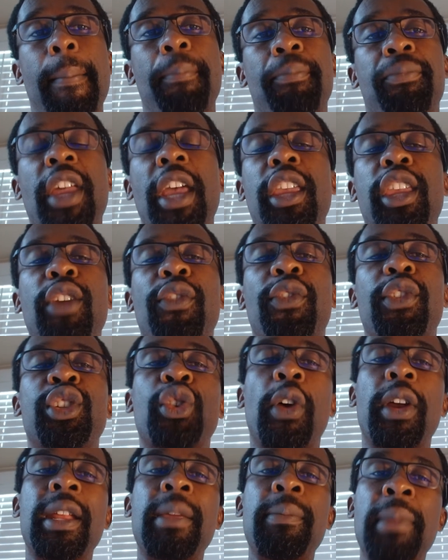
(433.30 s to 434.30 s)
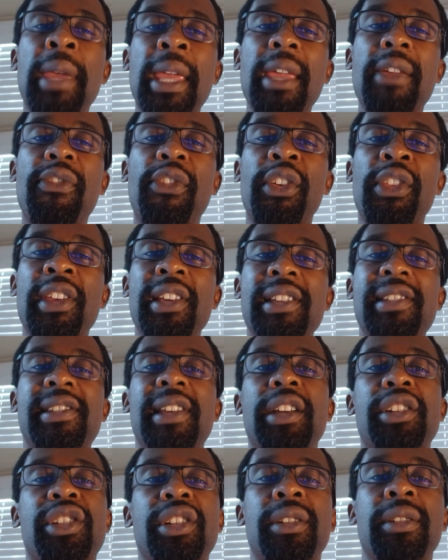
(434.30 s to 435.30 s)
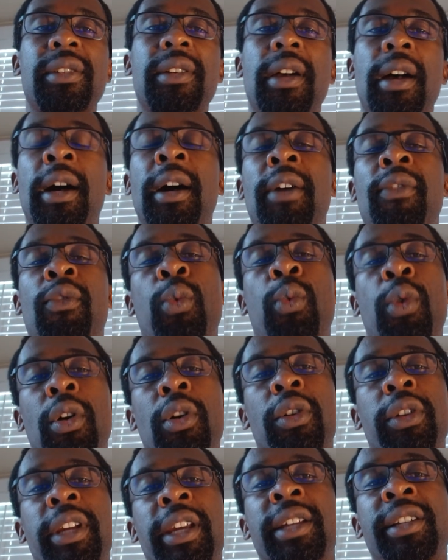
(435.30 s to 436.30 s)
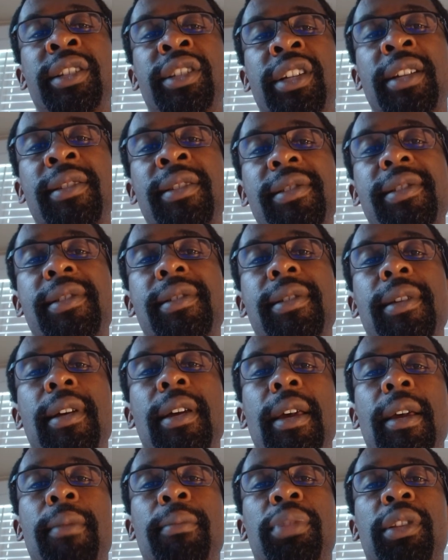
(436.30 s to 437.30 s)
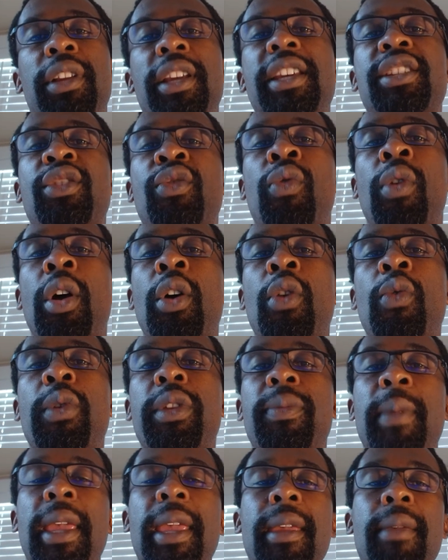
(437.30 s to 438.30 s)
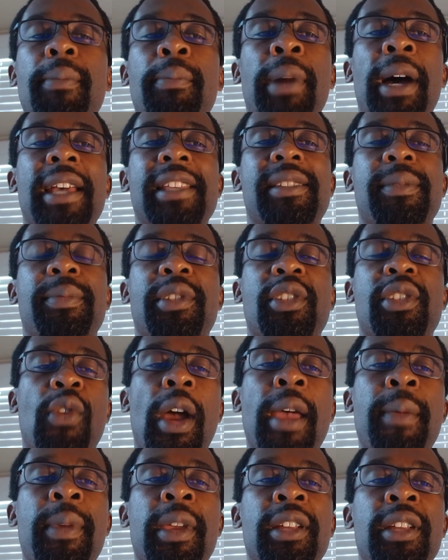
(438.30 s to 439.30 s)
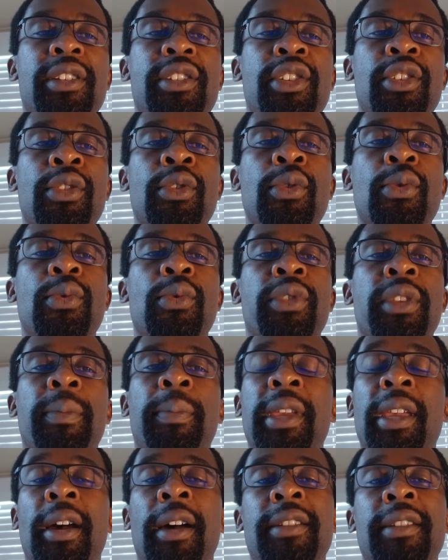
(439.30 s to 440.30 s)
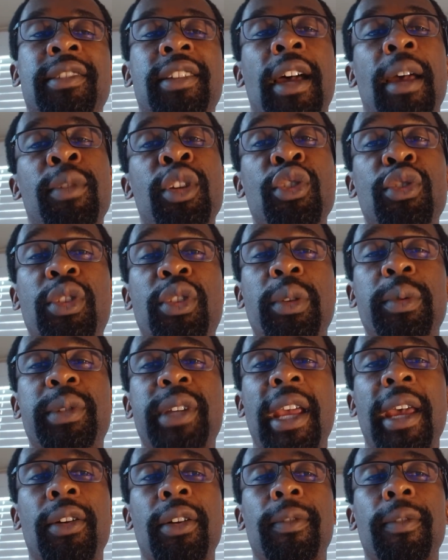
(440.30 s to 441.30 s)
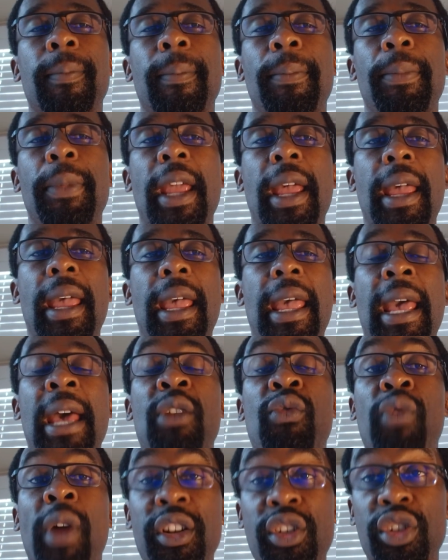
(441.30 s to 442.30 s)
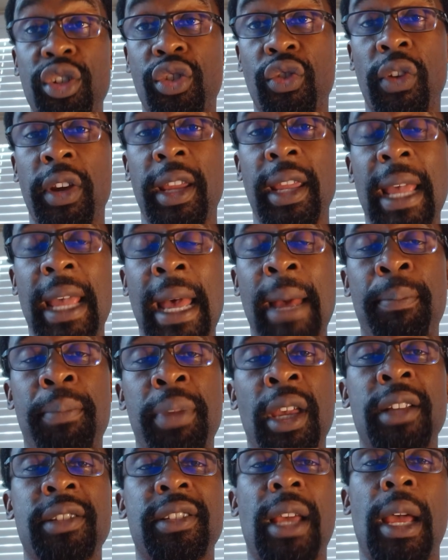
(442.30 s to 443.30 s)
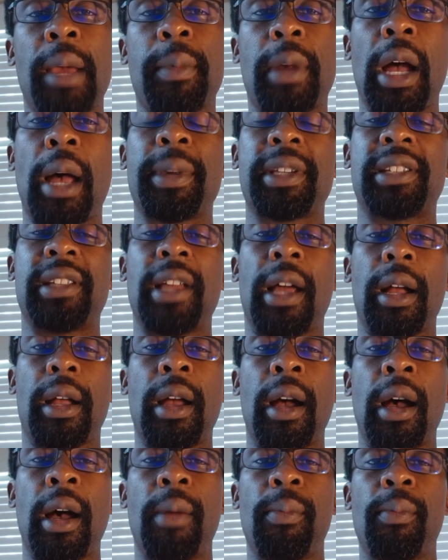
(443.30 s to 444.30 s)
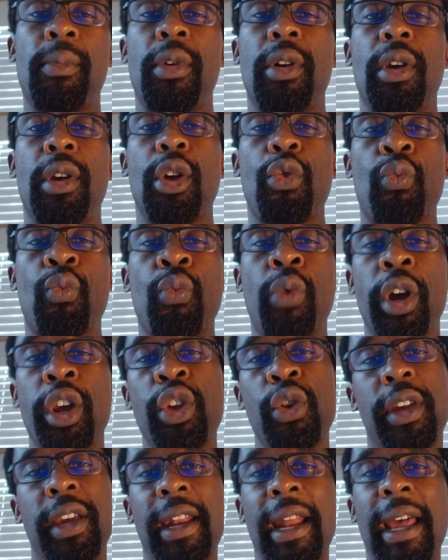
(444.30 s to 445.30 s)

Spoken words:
Thank you for joining me for this session of World Engines. Please grow with me by subscribing to the Beyond Time YouTube channel and registering at BeyondTimeComics.com, where you can